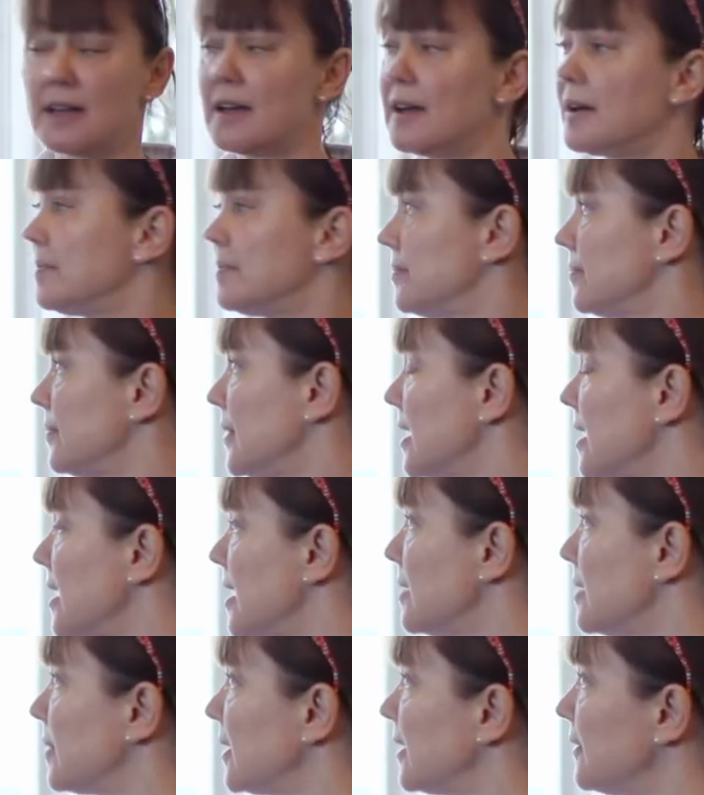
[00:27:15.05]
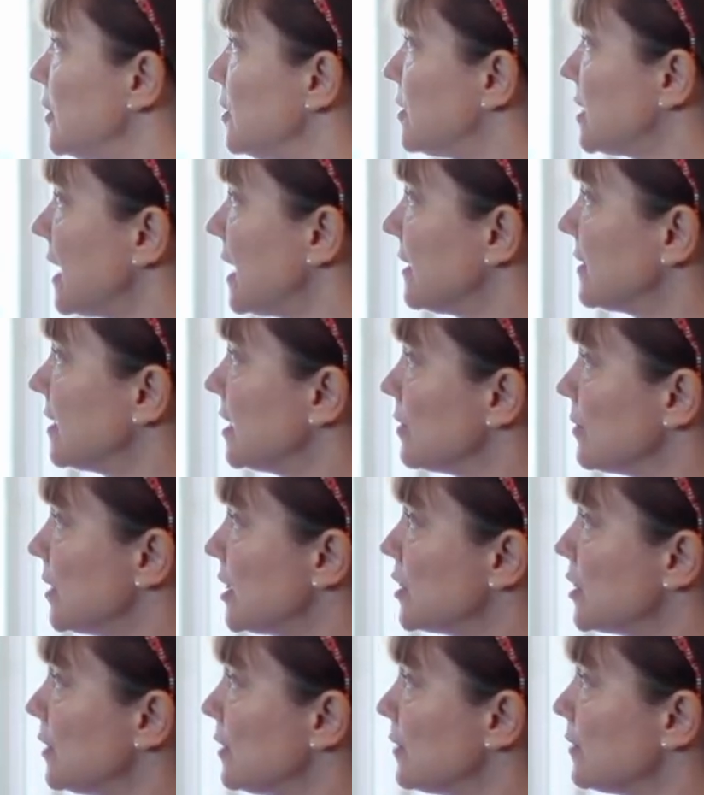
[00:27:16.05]
But if you take the
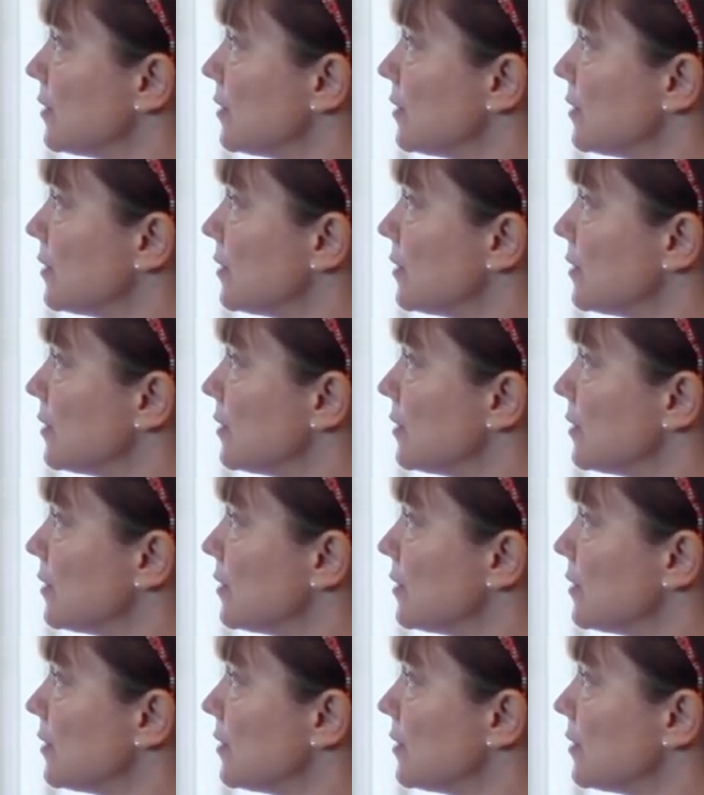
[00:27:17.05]
original